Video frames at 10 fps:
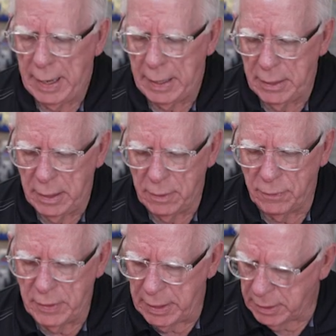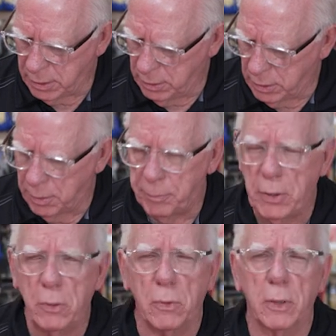And the
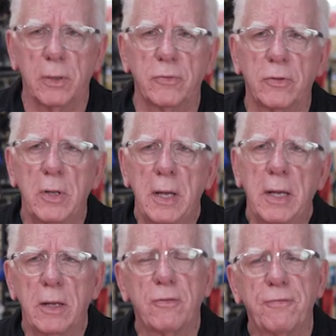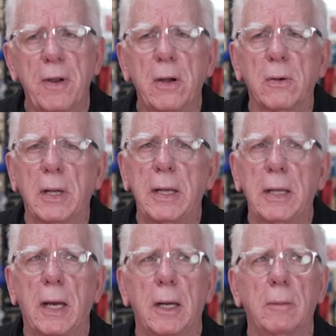computer is, is
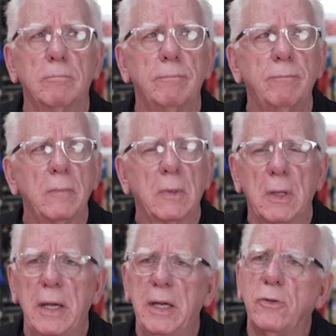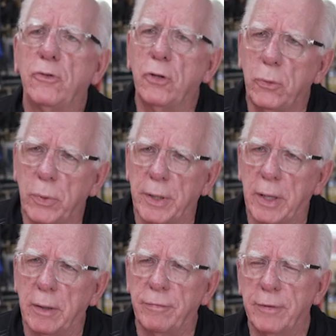fairly um,
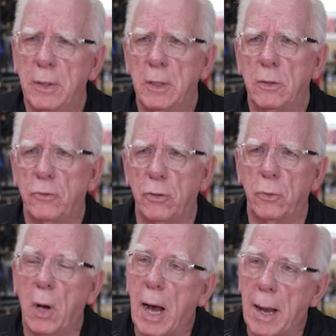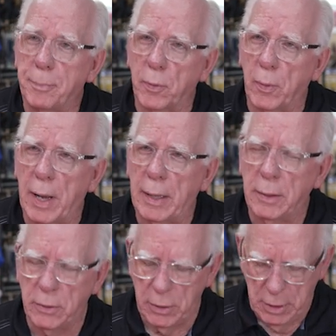intuitive to
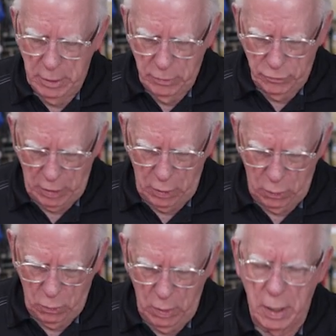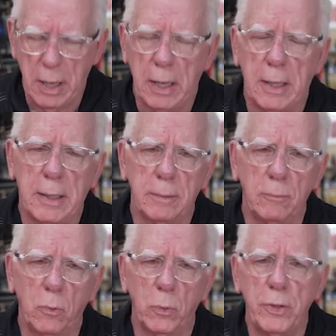operate. So uh,
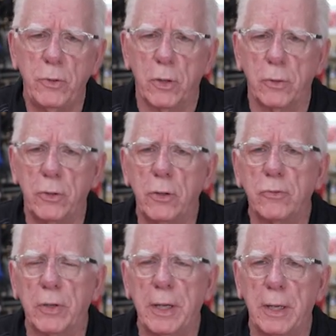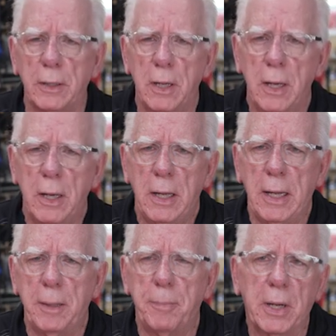when you're using it,
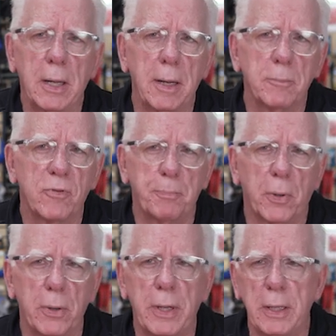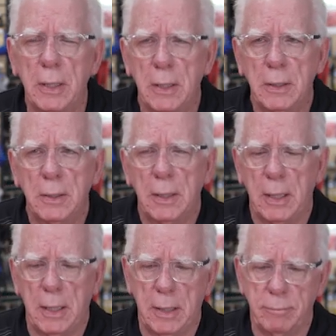it becomes pretty
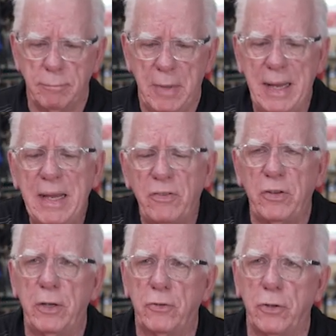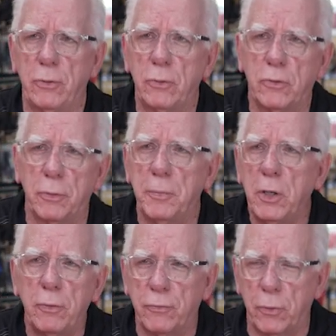um, easy to, to
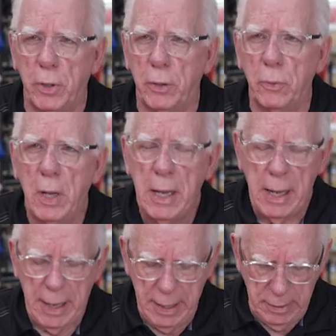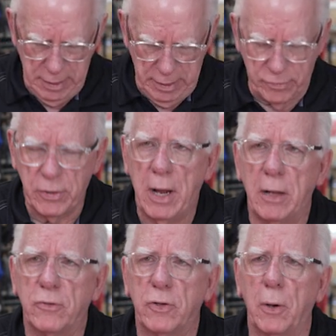move through. And it's
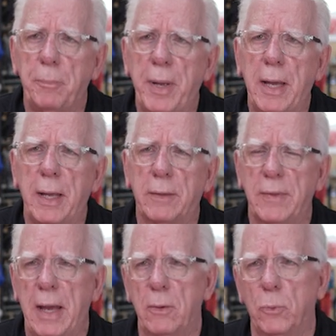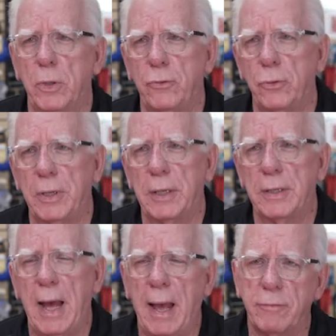not so big that once you
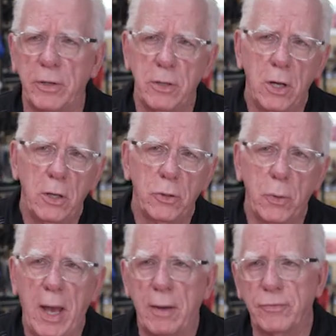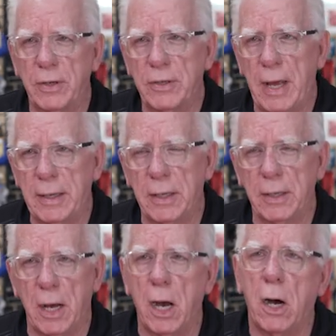get diving, you have to take
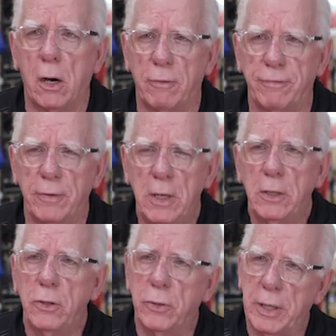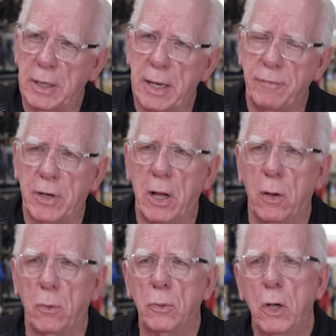it off. You can leave it
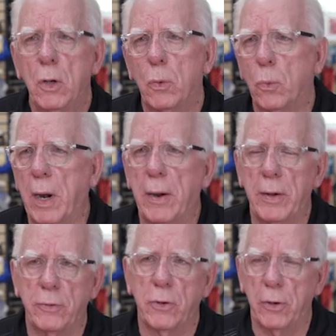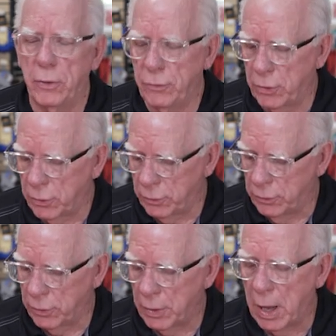on, wear it during your,
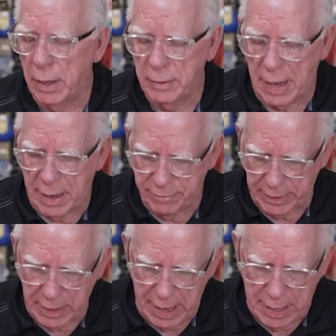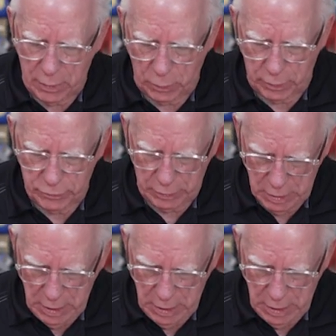your non-diving hours.